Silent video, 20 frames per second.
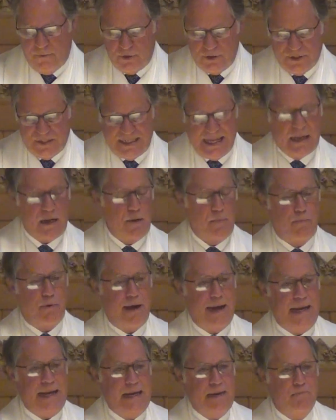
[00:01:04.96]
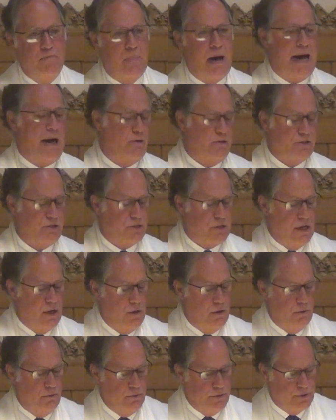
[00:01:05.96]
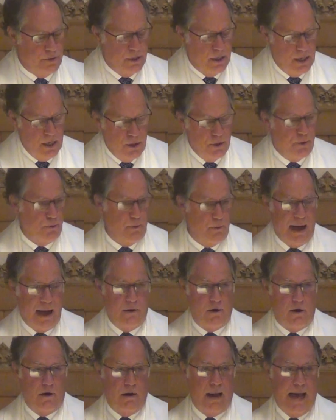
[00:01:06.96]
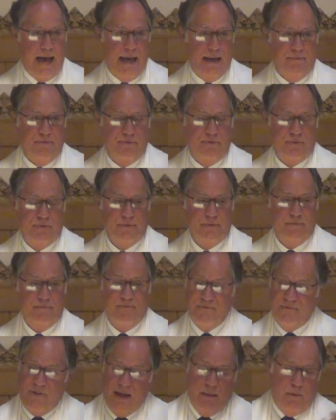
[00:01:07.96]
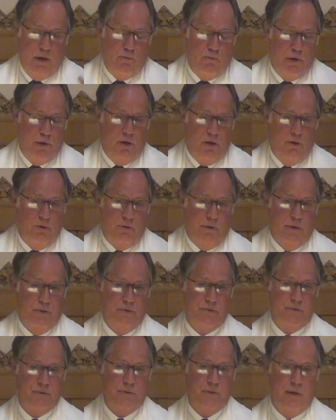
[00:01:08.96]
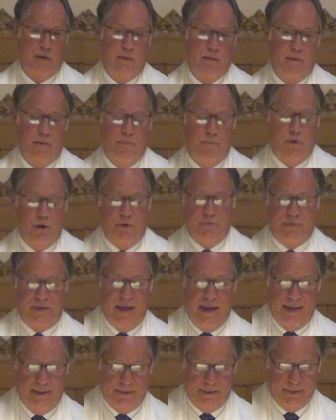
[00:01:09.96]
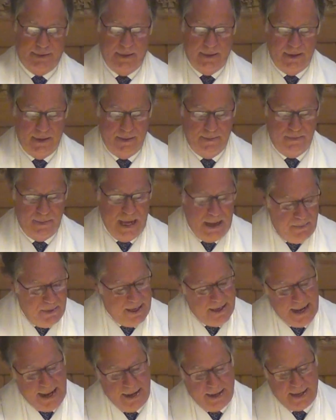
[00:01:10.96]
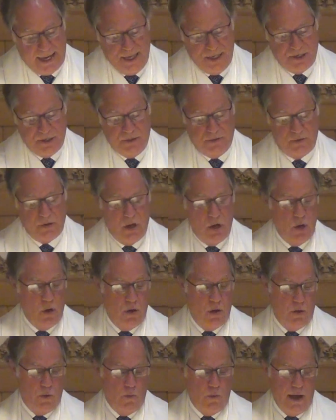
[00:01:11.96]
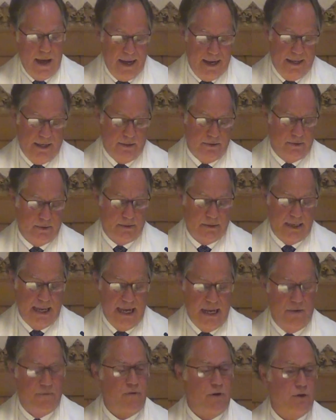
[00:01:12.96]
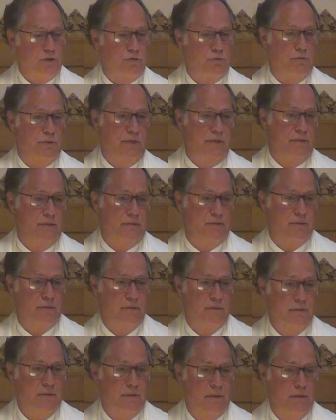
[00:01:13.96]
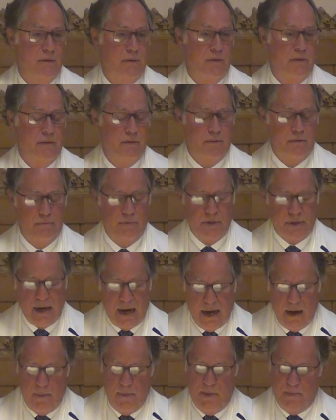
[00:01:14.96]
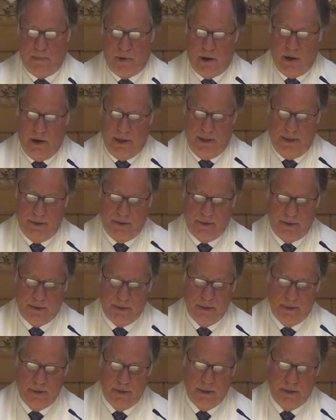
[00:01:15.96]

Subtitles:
for celebrating milestones throughout our lives. Family reunions, birthdays, baby dedications, weddings, anniversaries, retirement parties.